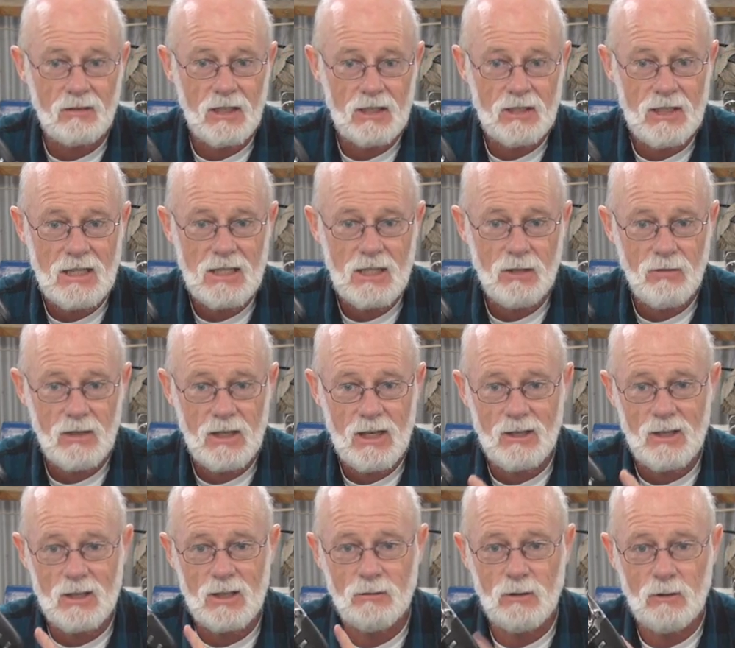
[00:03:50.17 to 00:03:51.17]
It's easy to
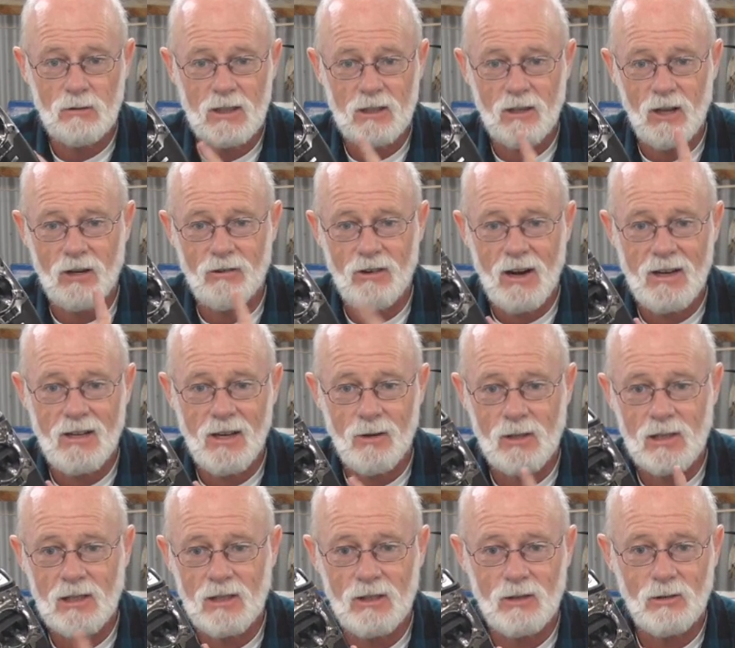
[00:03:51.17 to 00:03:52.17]
forget there's a $50 radio
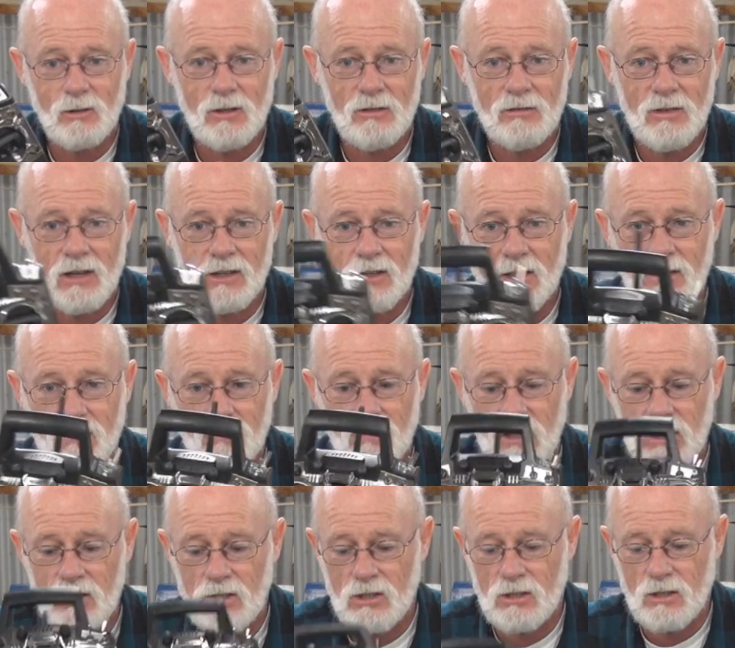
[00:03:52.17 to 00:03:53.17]
and you look at all the functions and
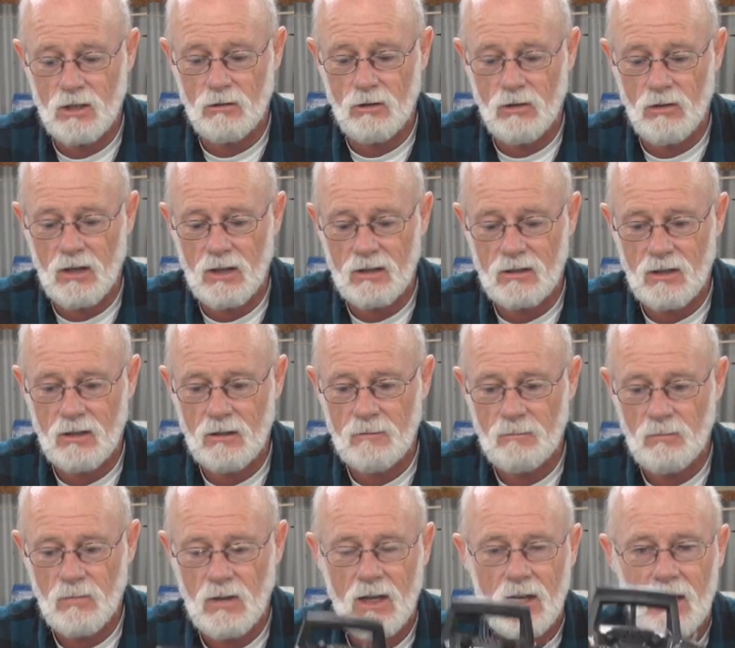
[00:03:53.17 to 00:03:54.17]
features that are in there. So
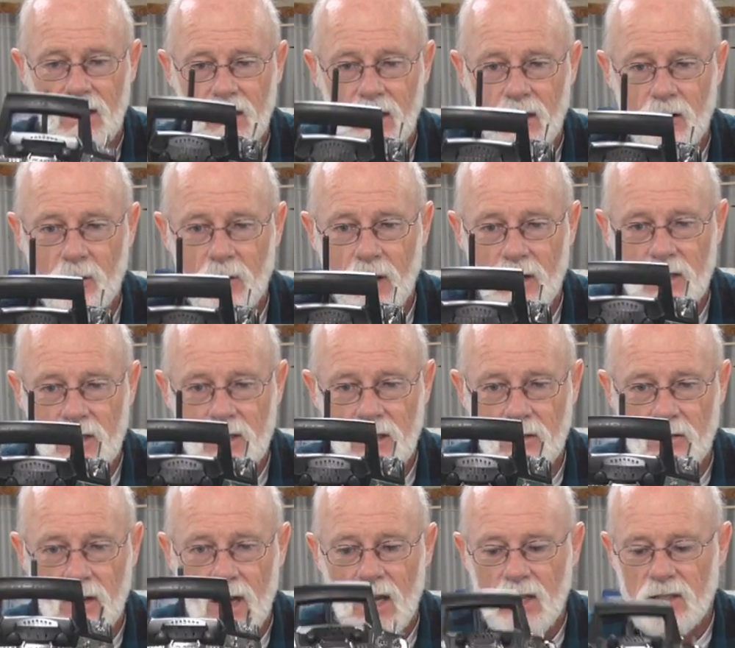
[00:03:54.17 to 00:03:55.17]
you've got to remind
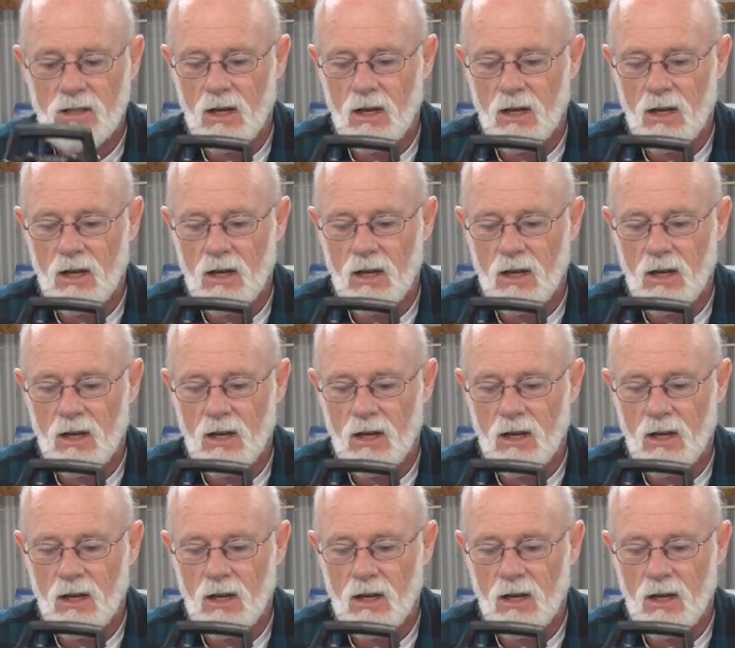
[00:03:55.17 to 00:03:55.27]
yourself.